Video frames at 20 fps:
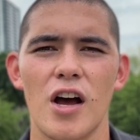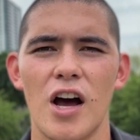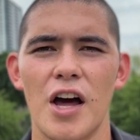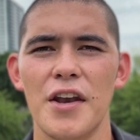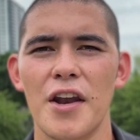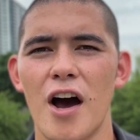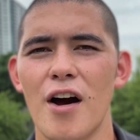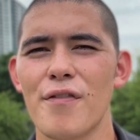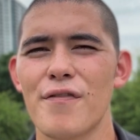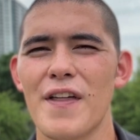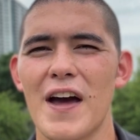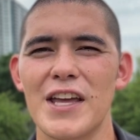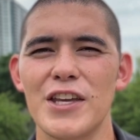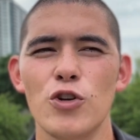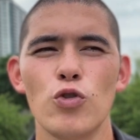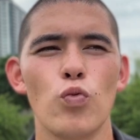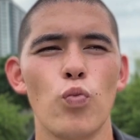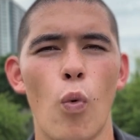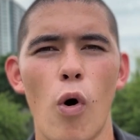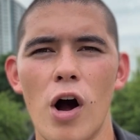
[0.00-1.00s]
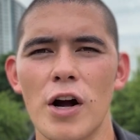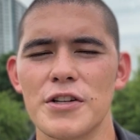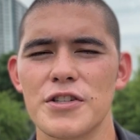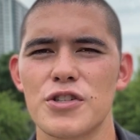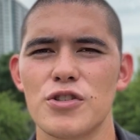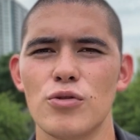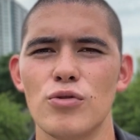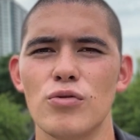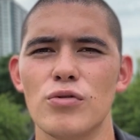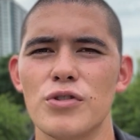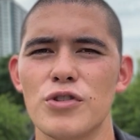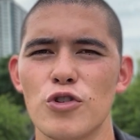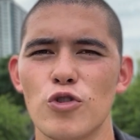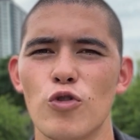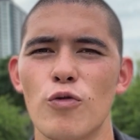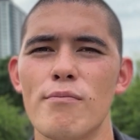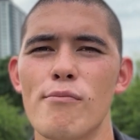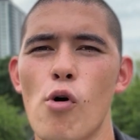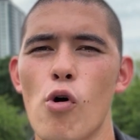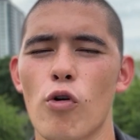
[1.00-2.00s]
enough that you want to
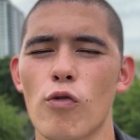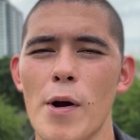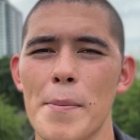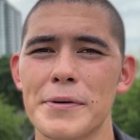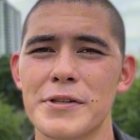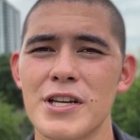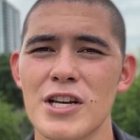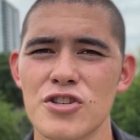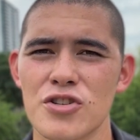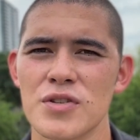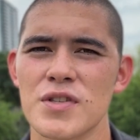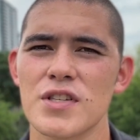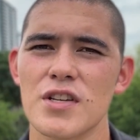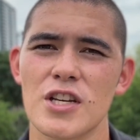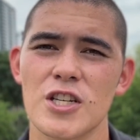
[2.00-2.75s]
do more repetitions,